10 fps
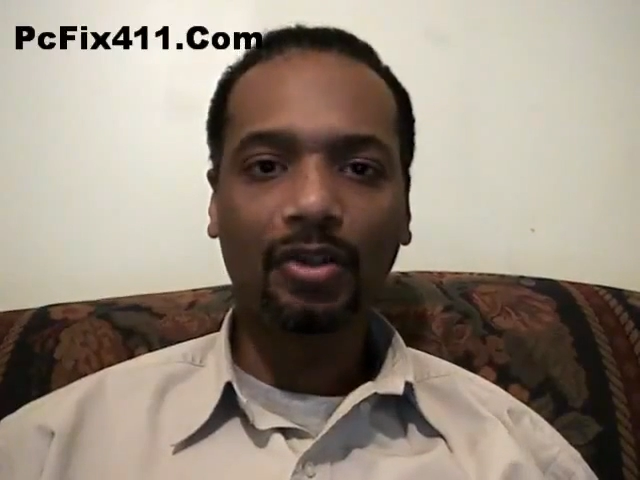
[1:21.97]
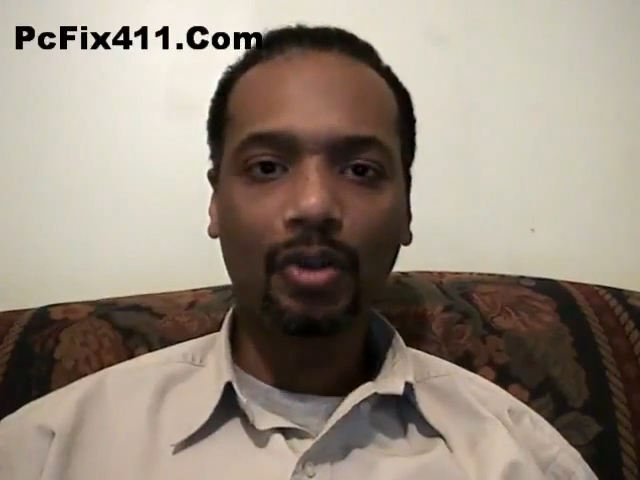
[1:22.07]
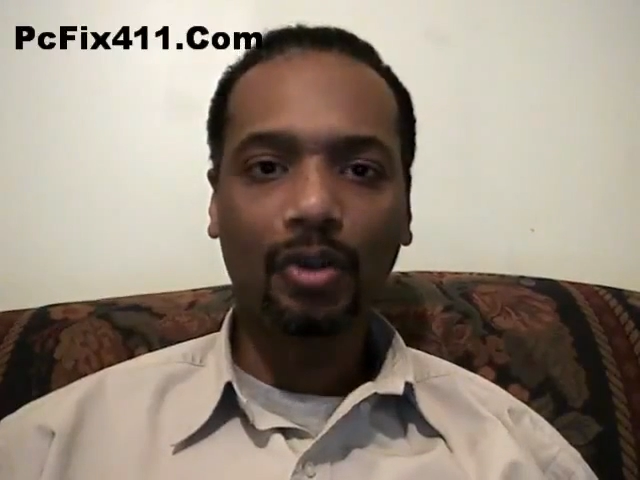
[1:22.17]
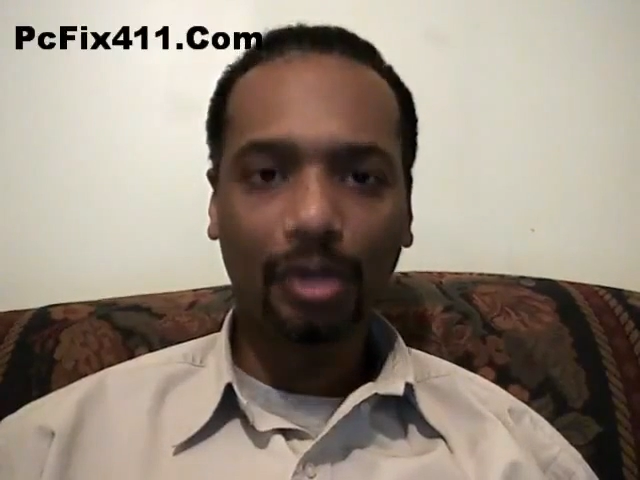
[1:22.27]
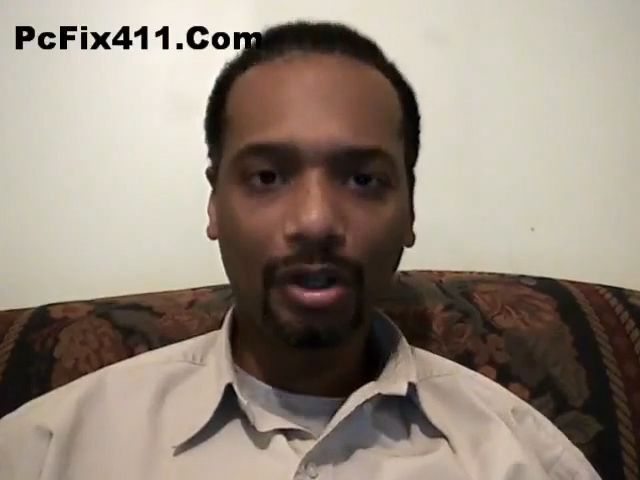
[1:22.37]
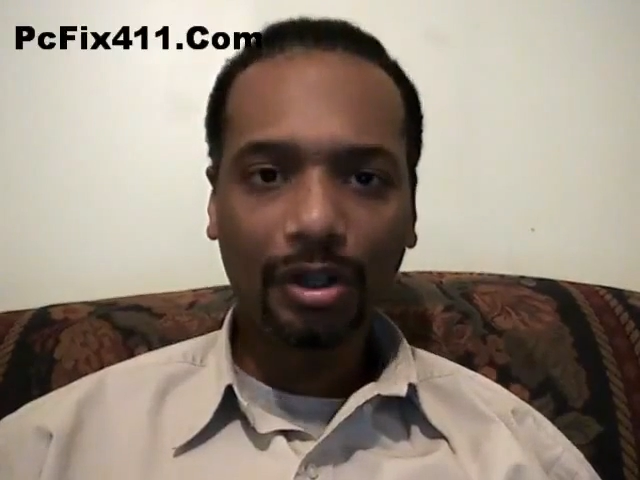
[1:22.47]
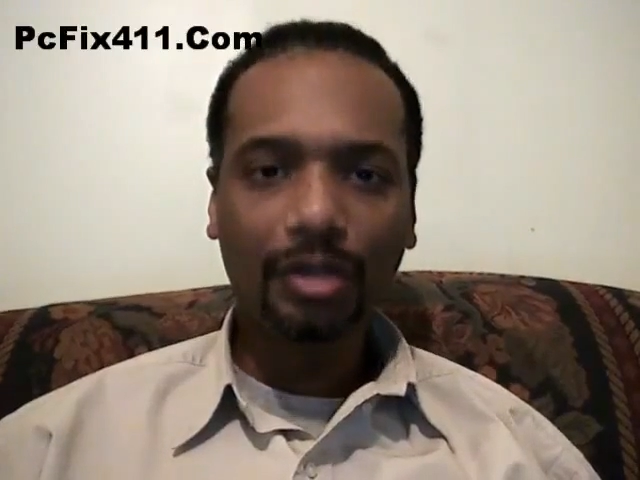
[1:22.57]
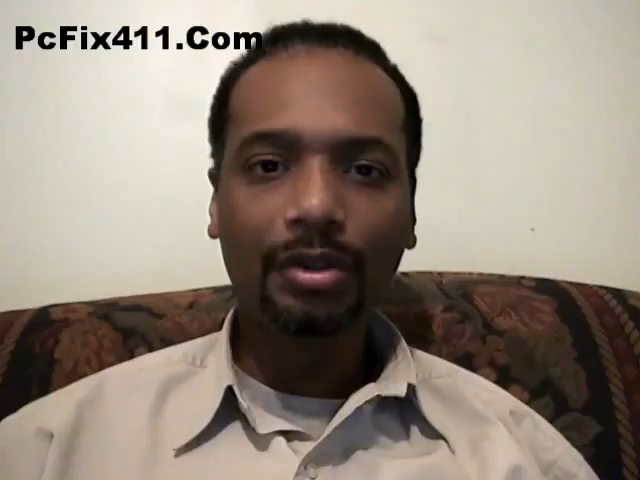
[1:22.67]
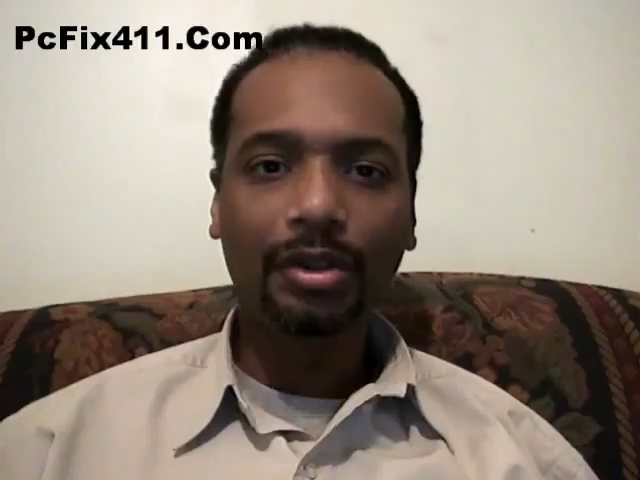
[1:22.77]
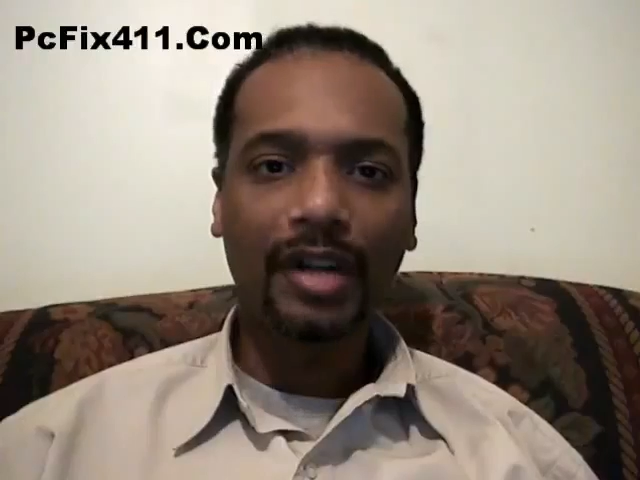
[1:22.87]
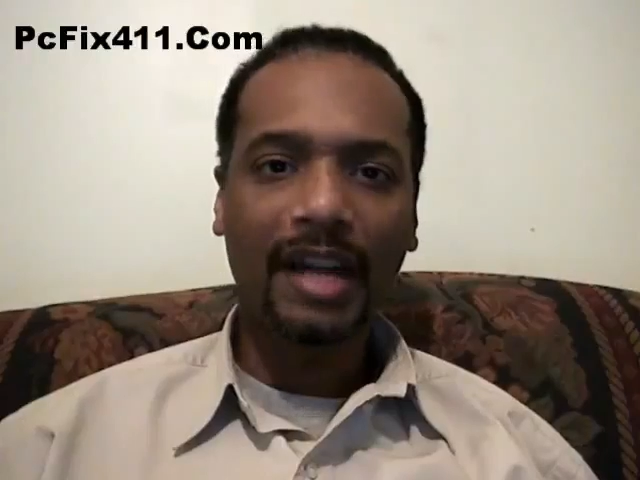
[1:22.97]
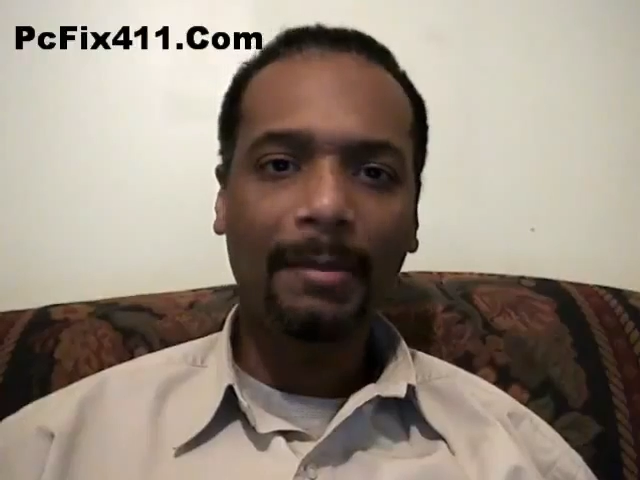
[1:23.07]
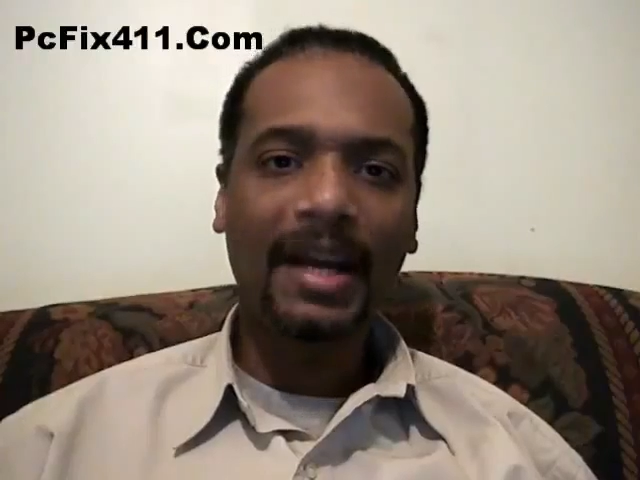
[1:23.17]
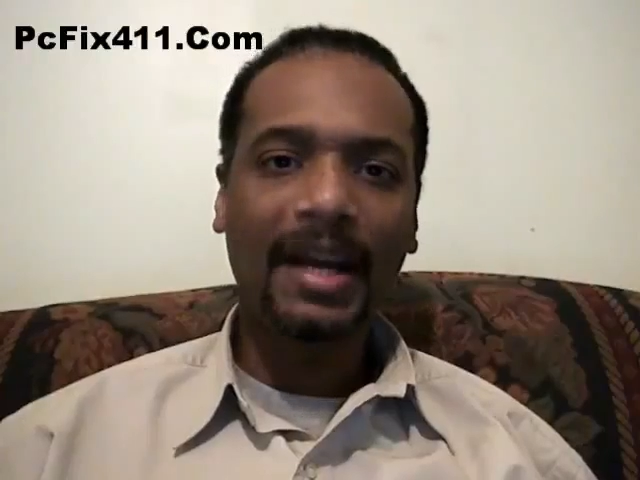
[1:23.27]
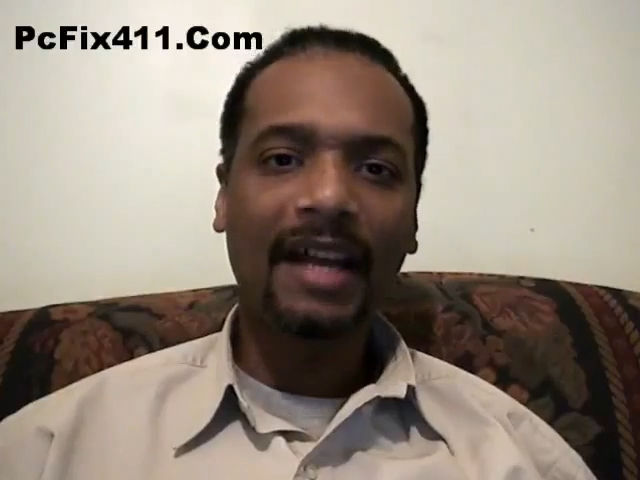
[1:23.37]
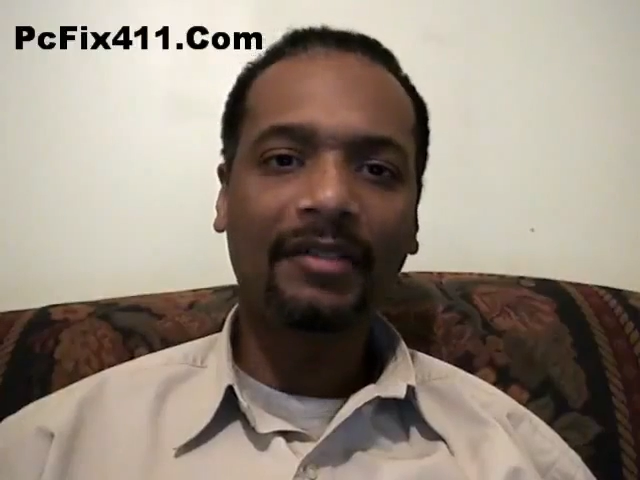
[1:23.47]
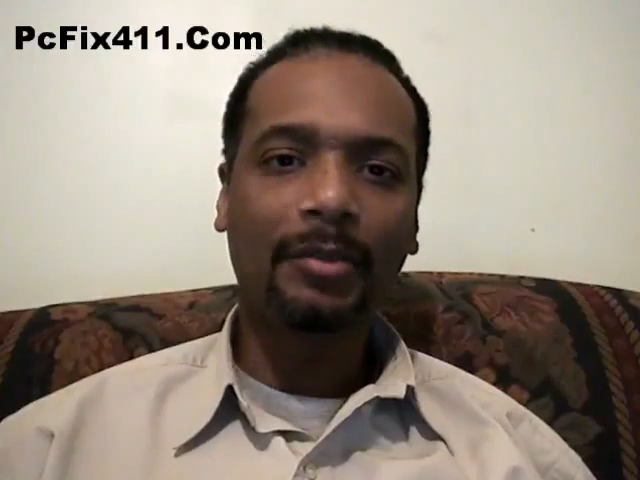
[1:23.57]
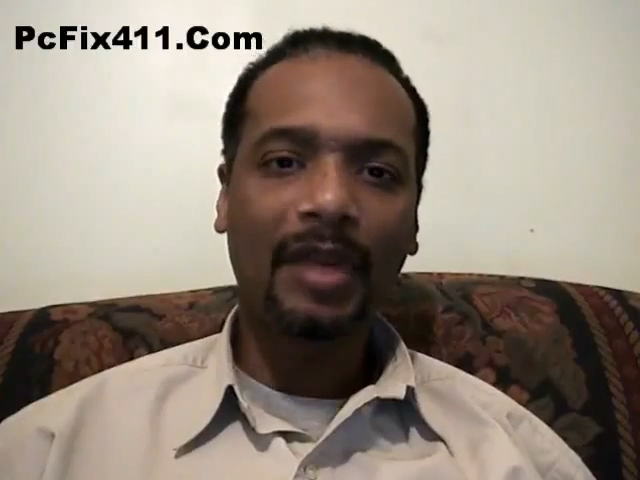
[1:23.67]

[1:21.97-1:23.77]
You know, your username might have the